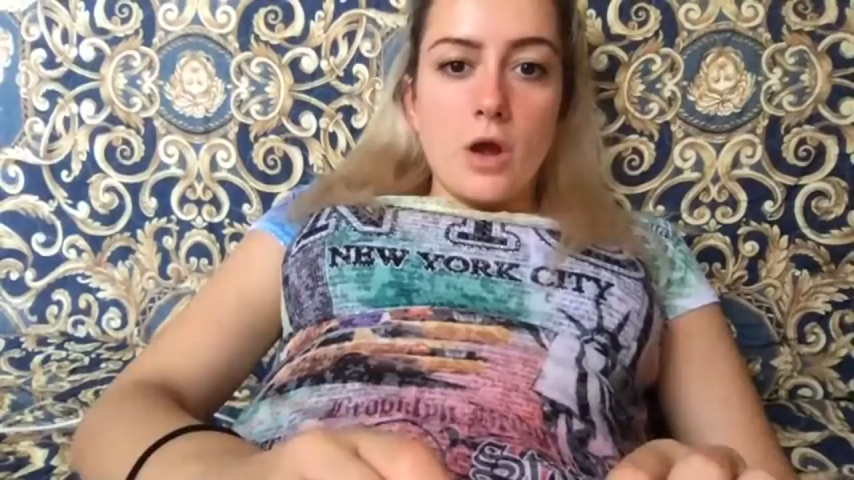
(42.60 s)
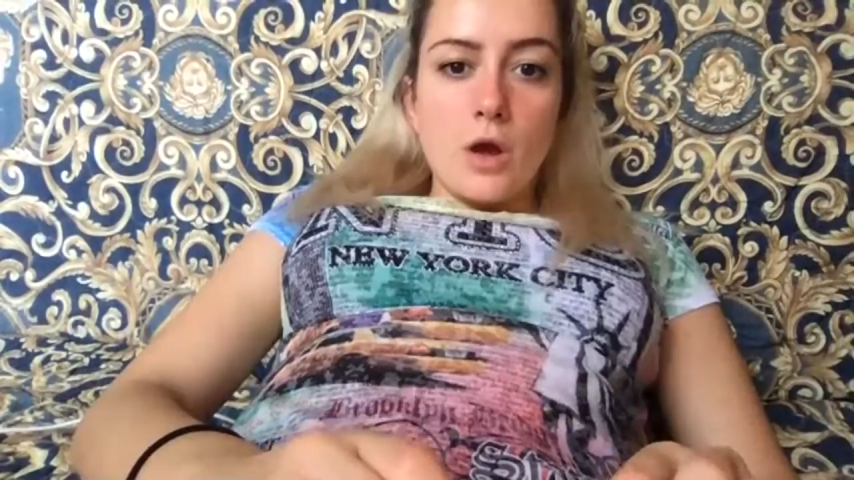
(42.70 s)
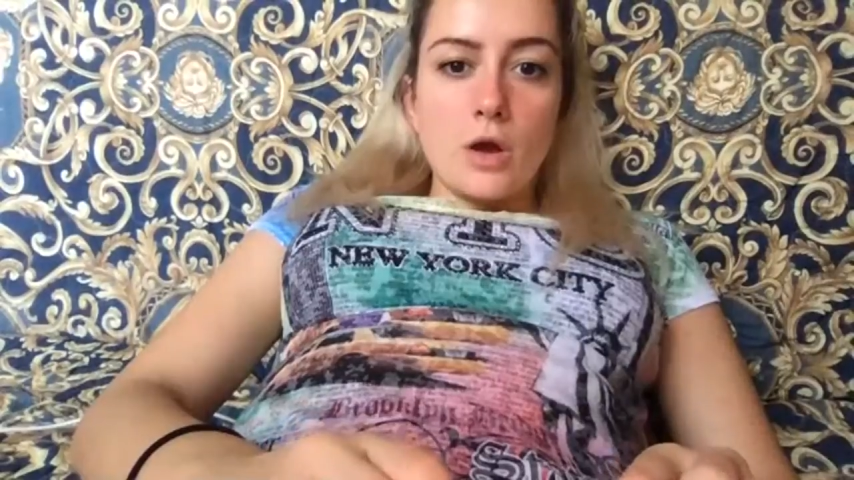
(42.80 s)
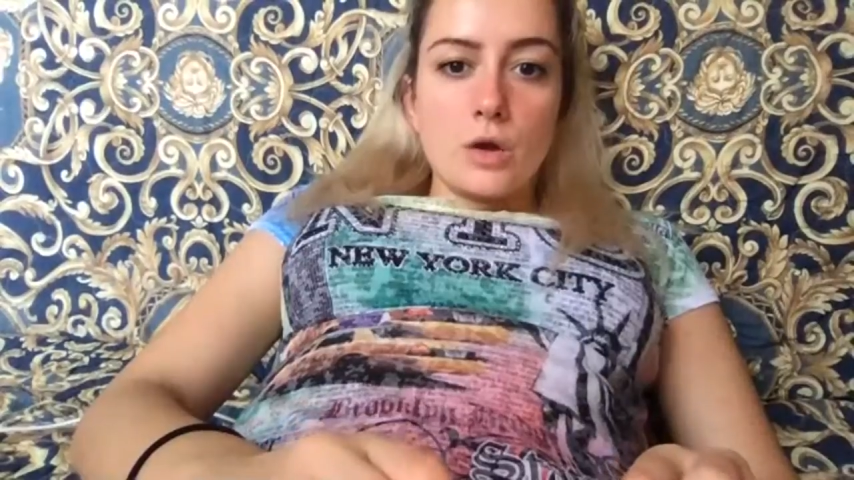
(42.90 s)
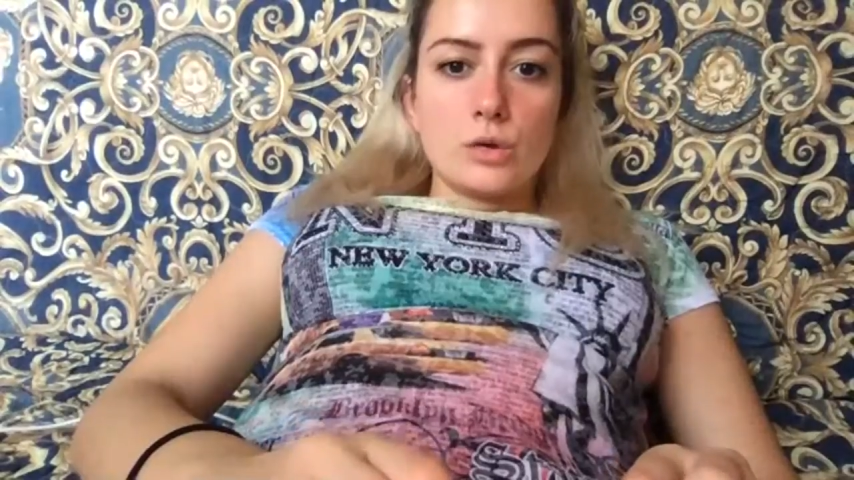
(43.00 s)

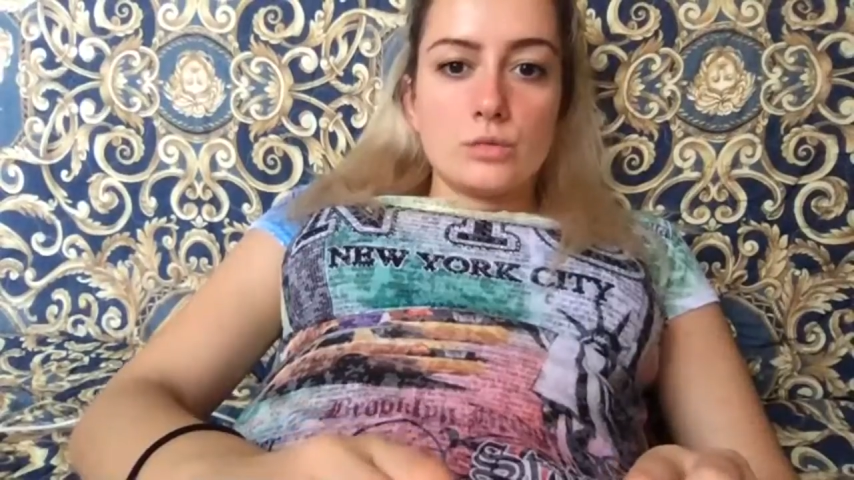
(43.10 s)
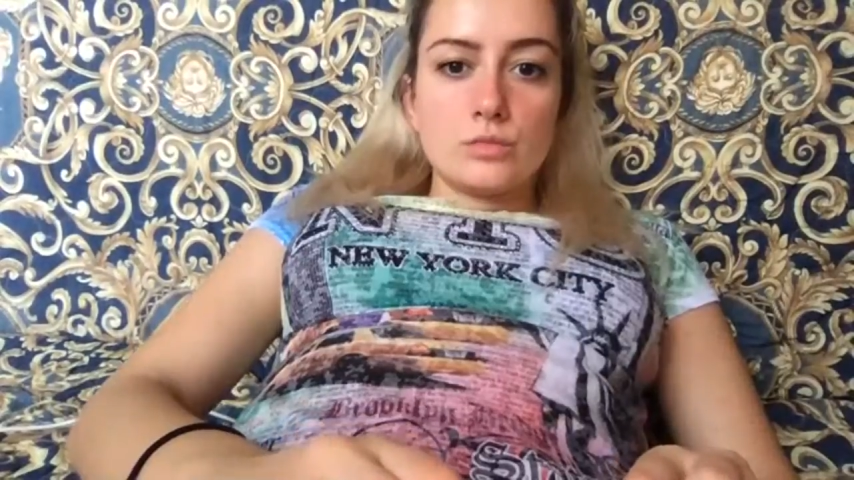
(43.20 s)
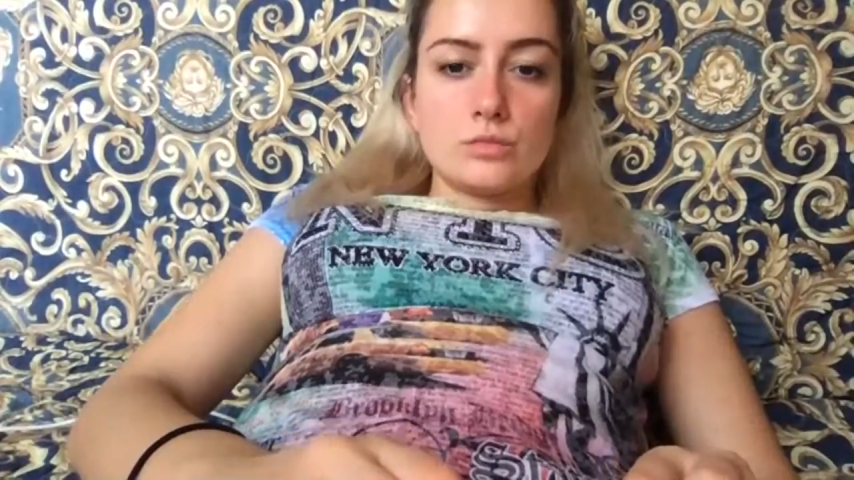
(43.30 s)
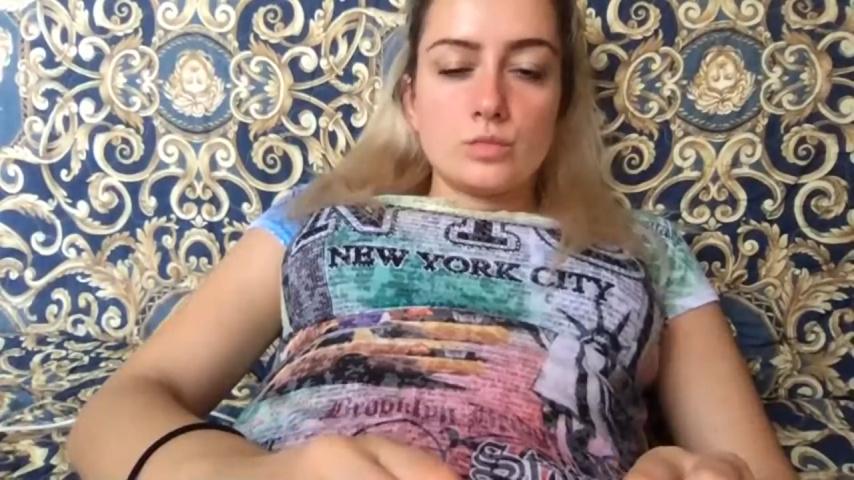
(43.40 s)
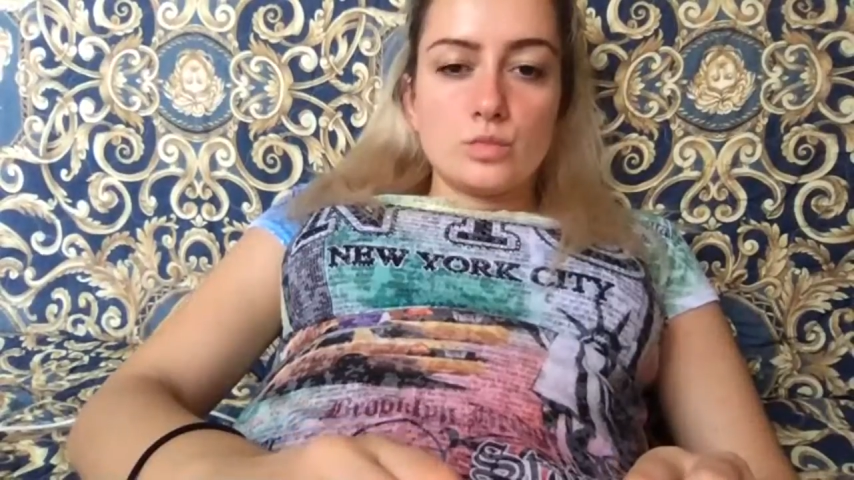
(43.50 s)

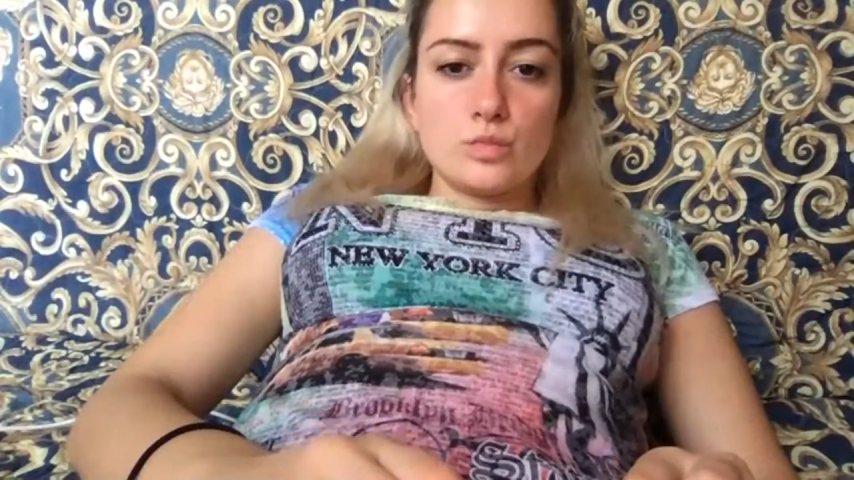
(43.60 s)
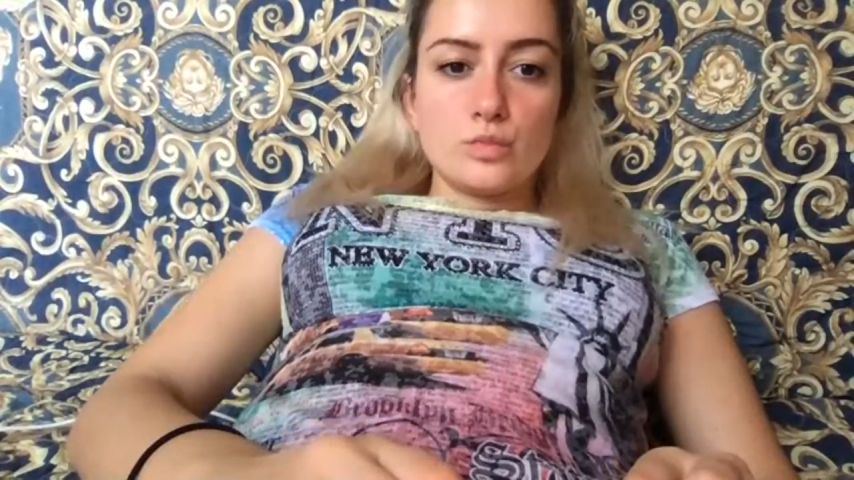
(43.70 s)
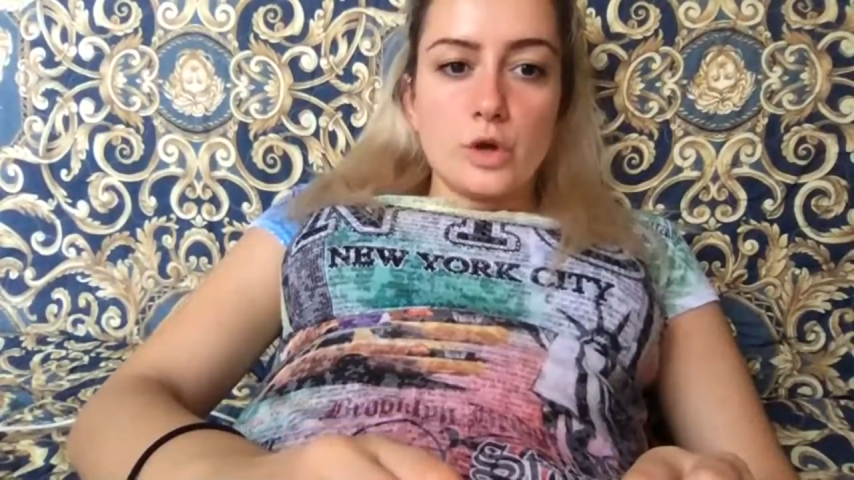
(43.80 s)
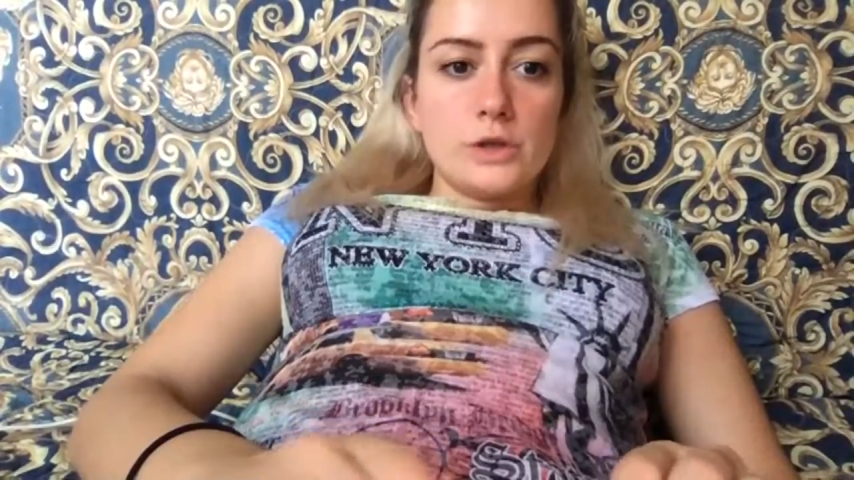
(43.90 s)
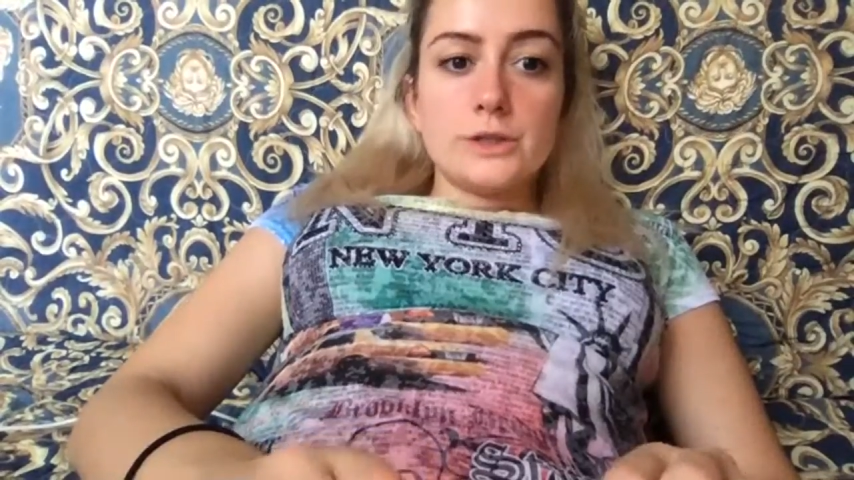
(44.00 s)

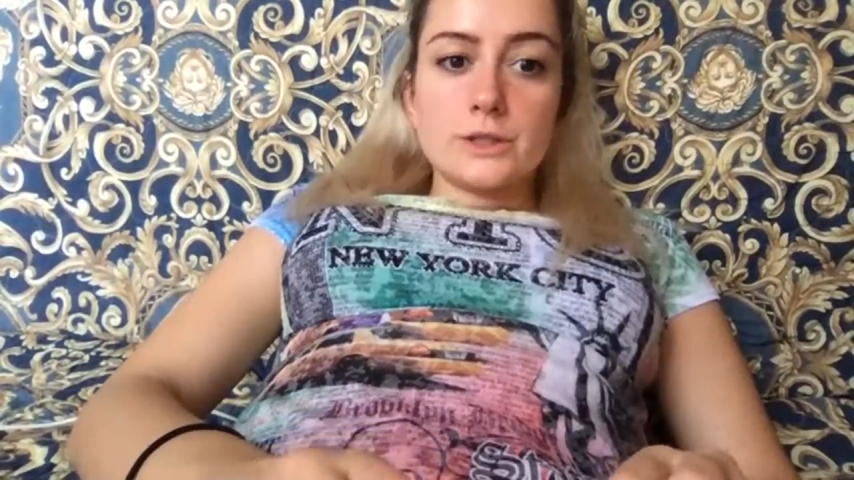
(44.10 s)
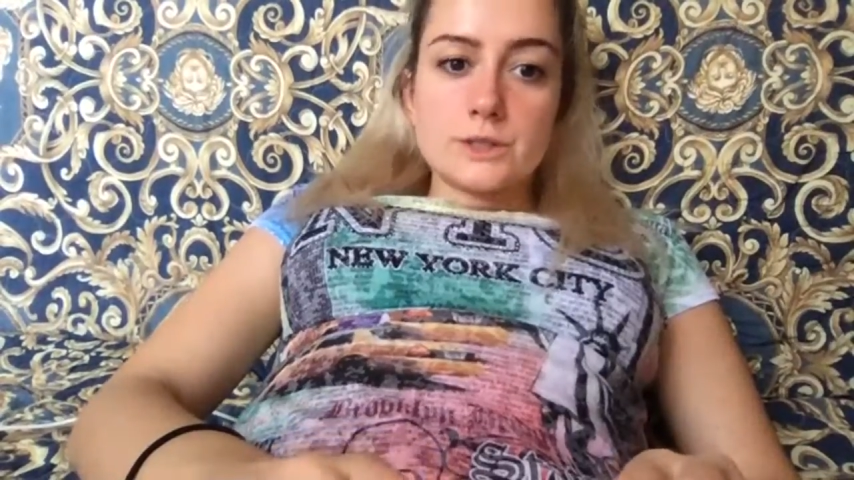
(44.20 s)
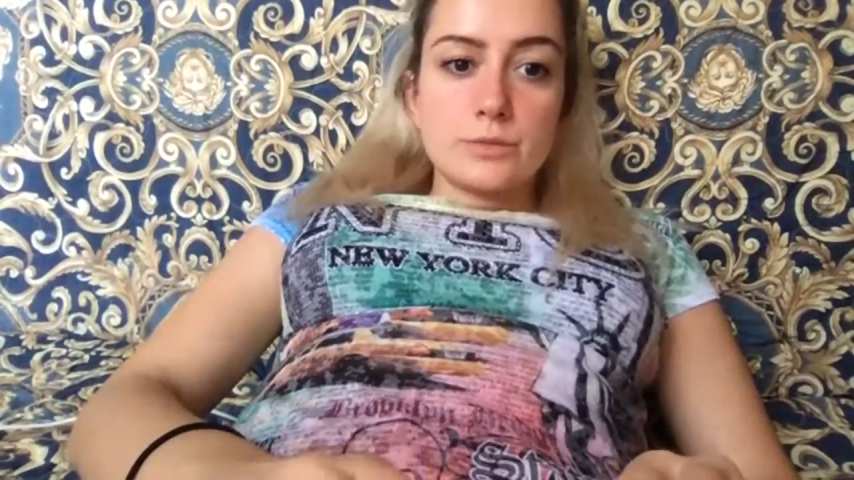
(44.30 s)
politics